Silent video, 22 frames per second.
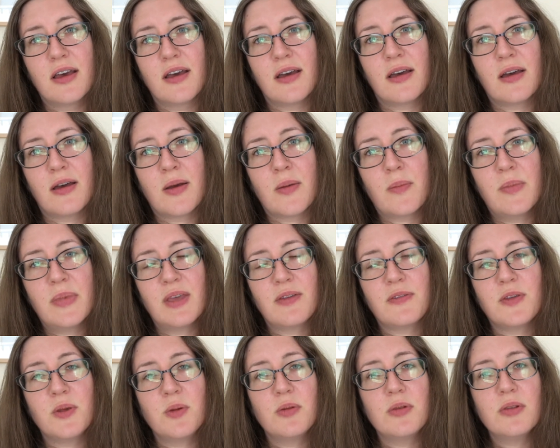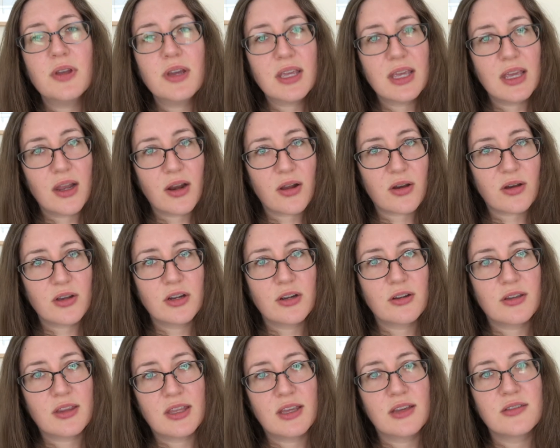if you look at all
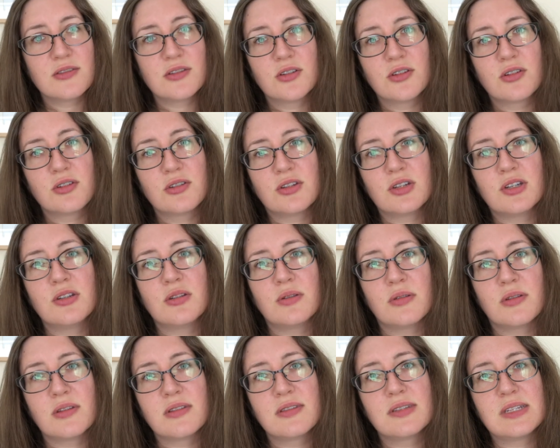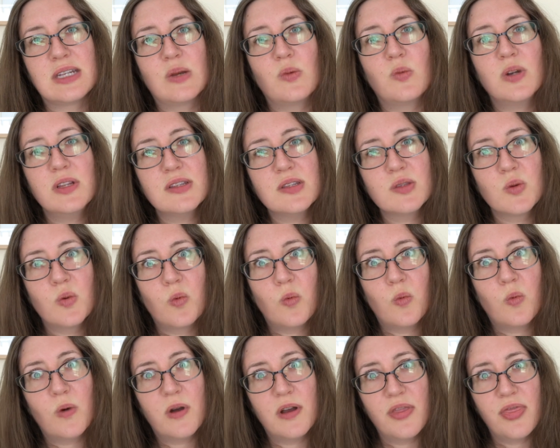your things on your to-do list and what's the
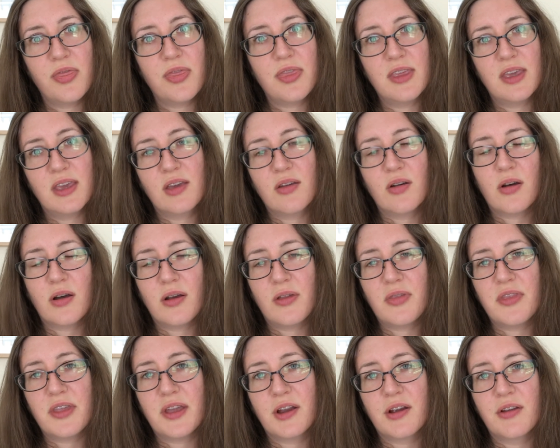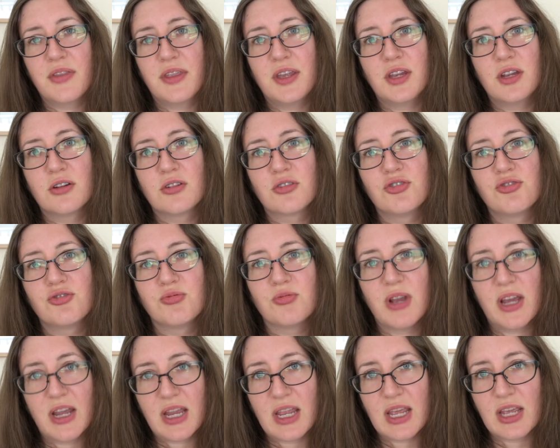one thing on there that you're
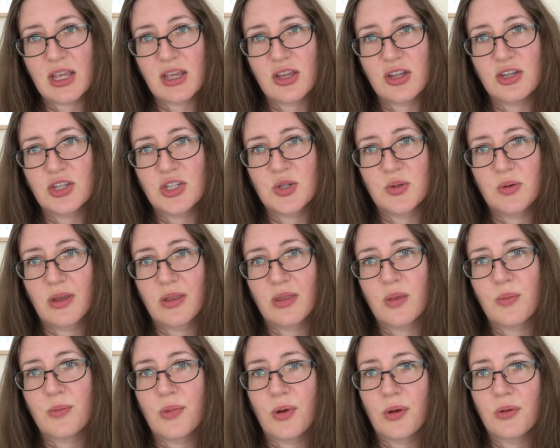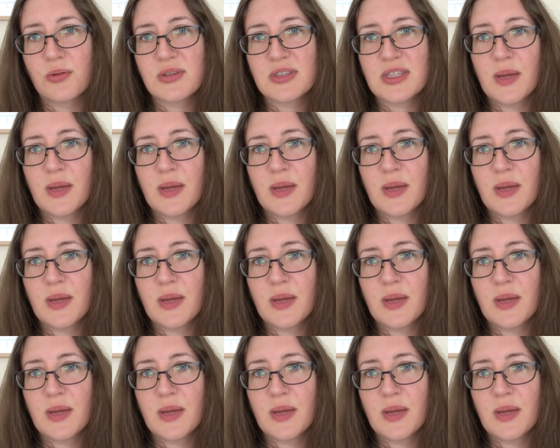dreading doing the most.